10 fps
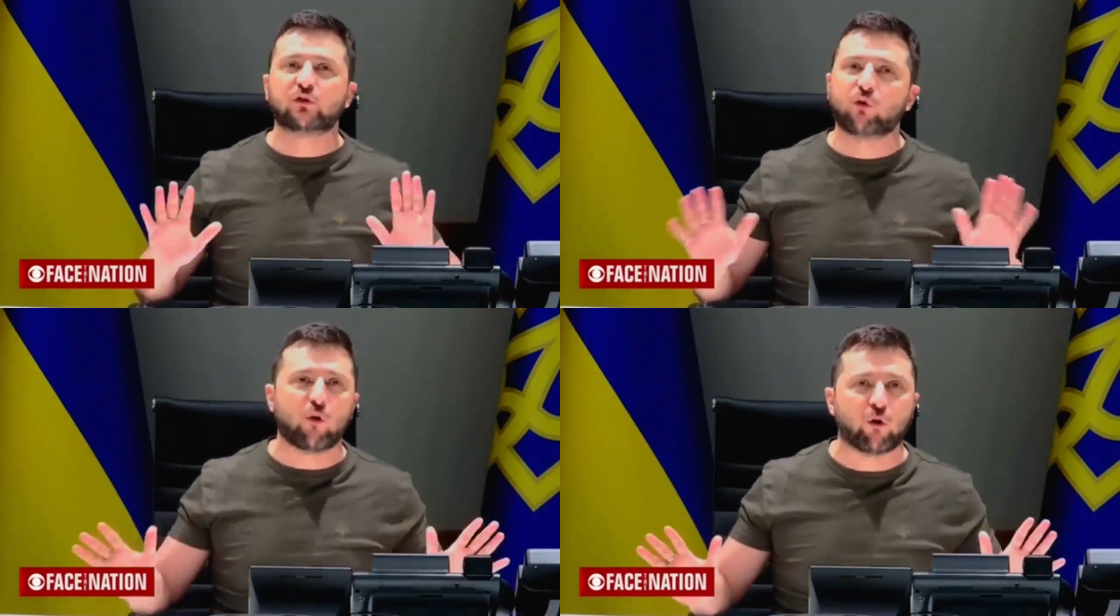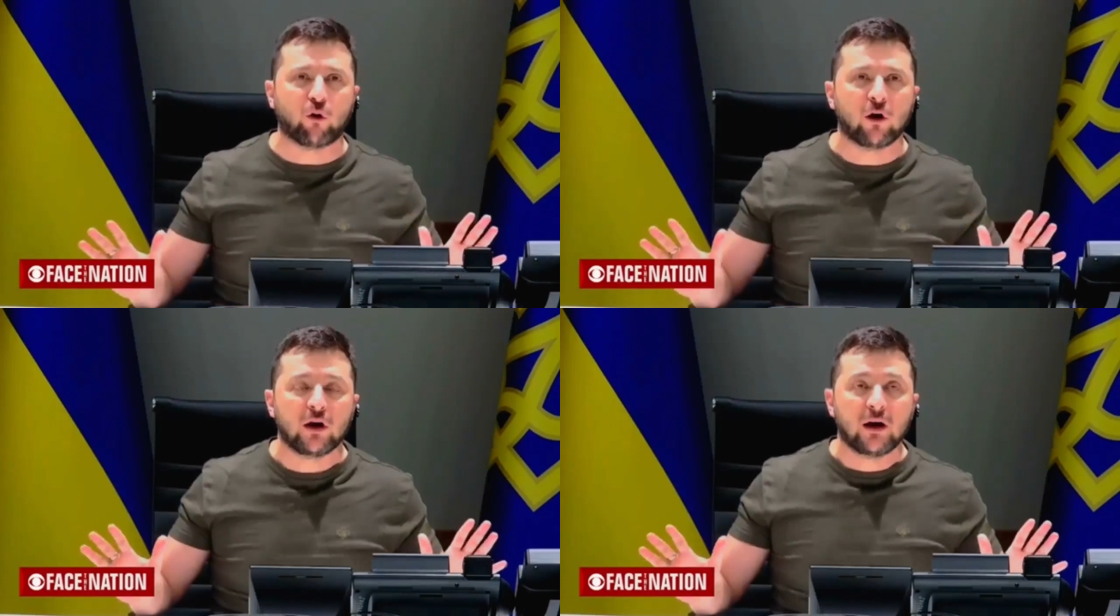If they
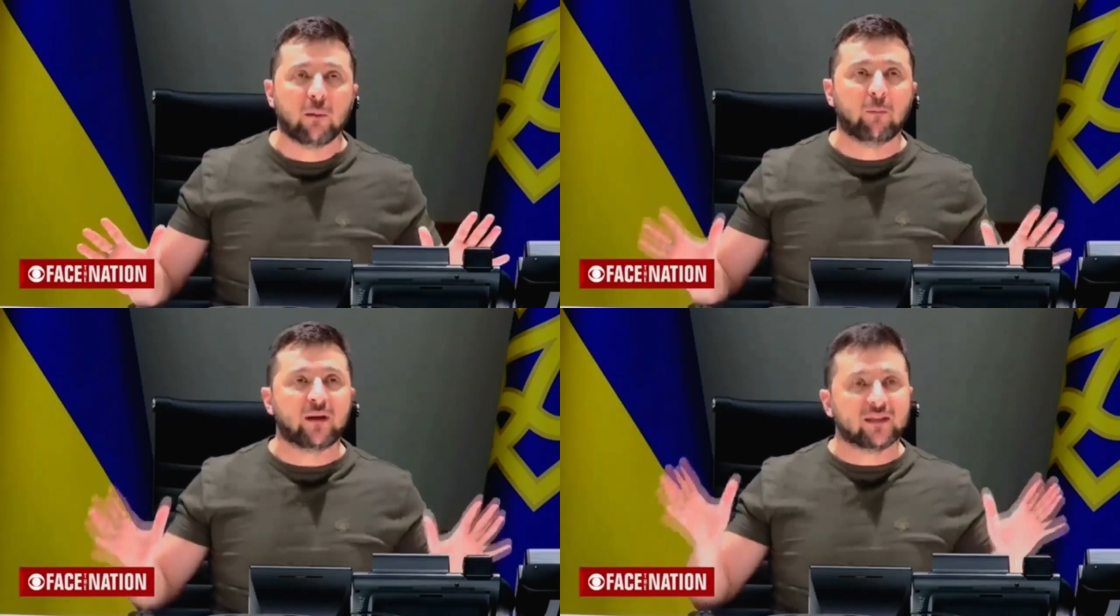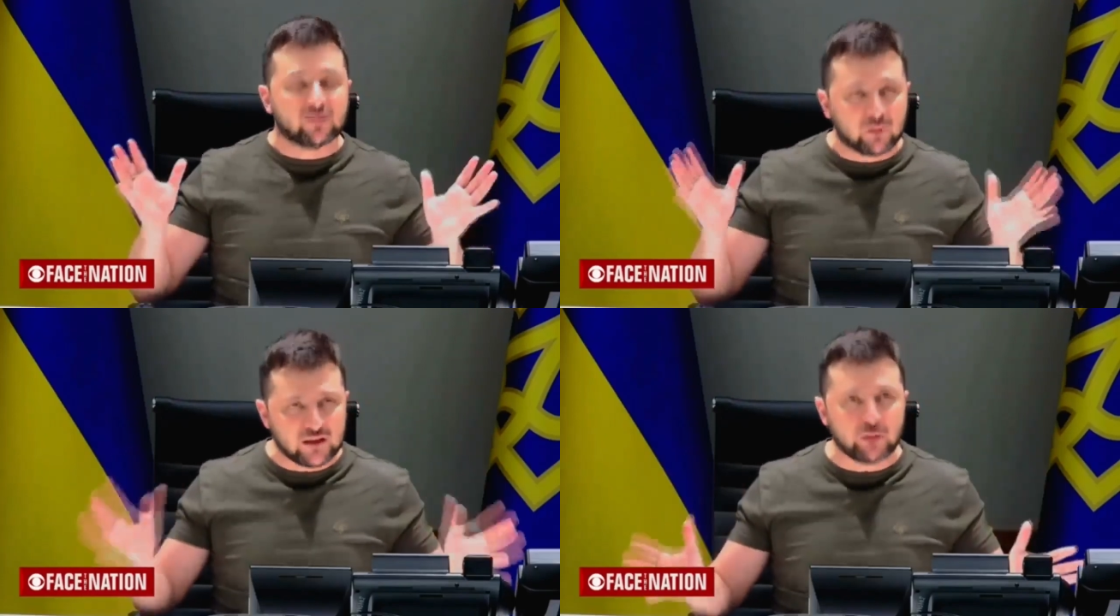cannot
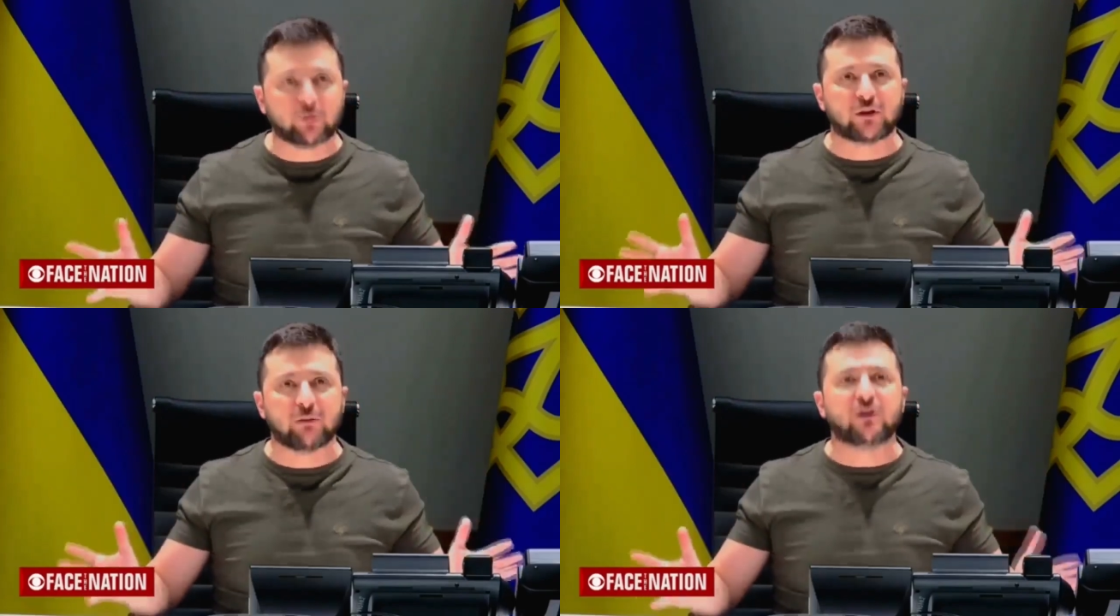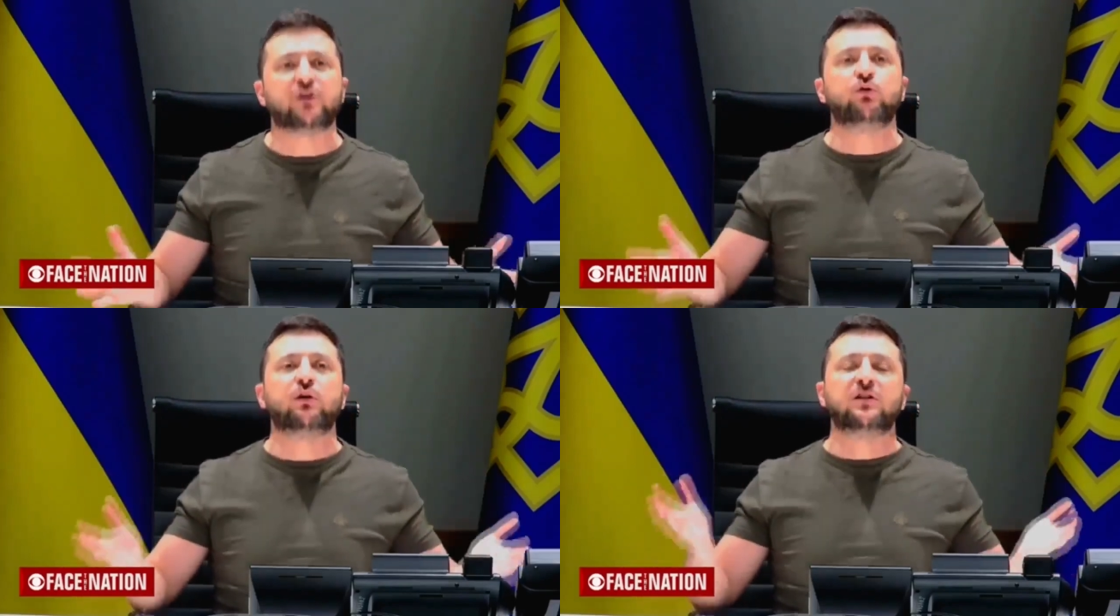stop the
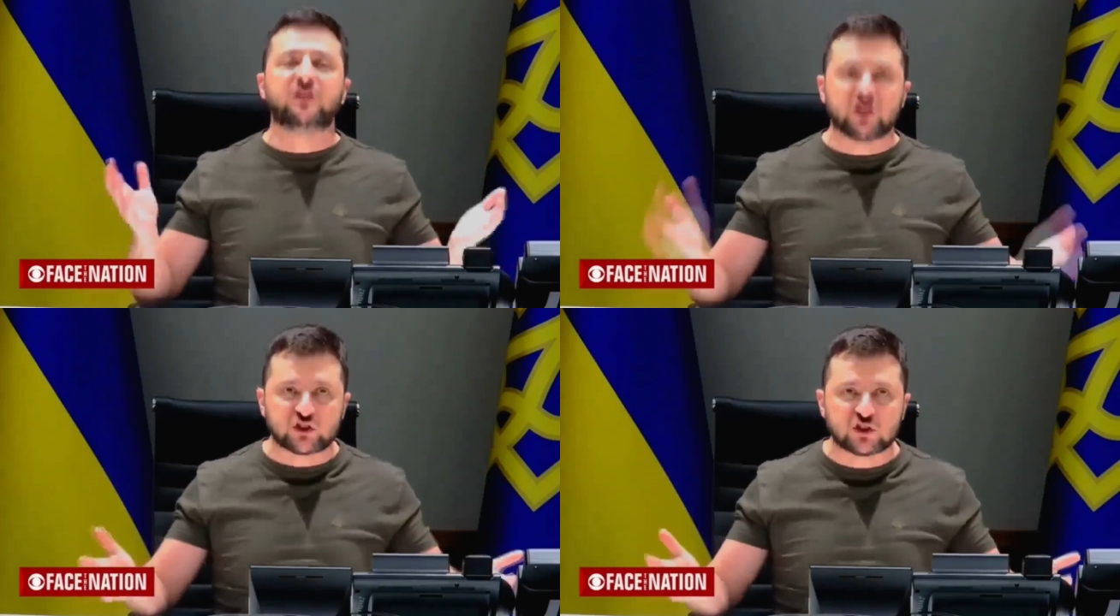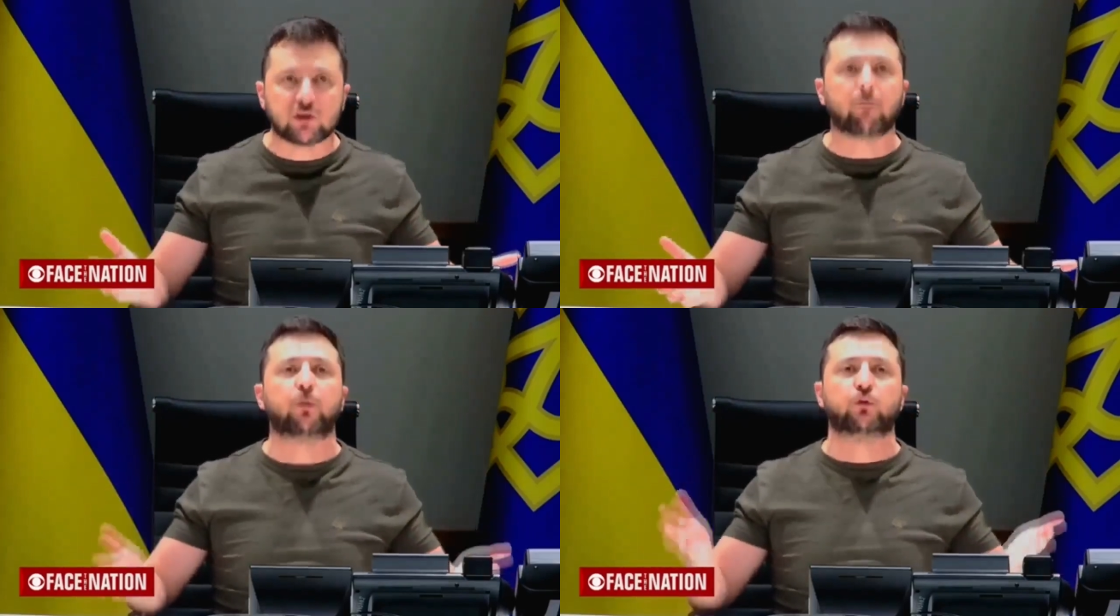aggression, then we don't
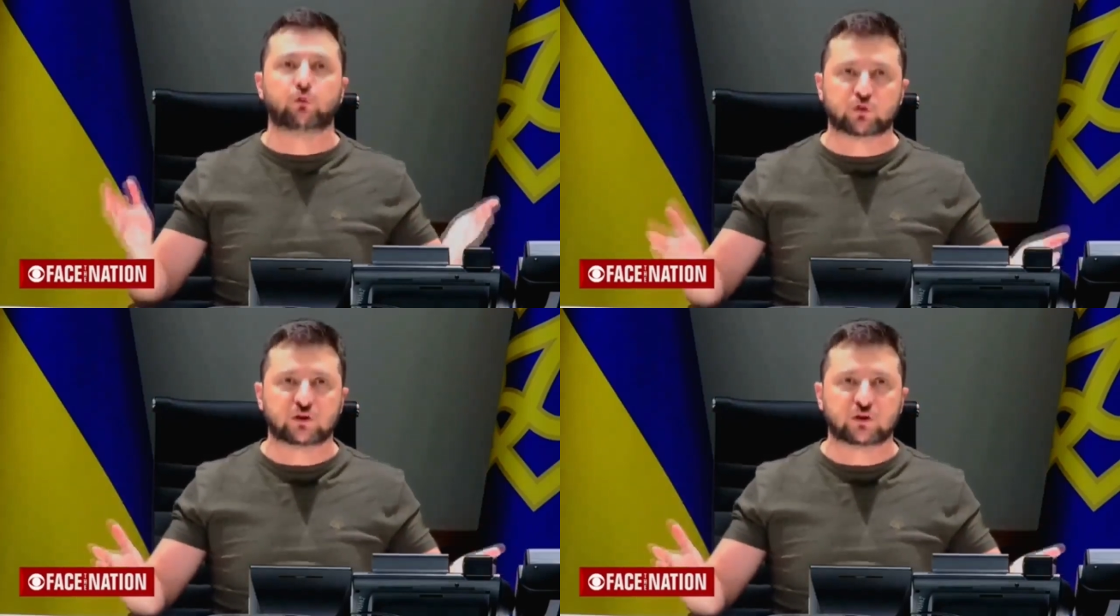need such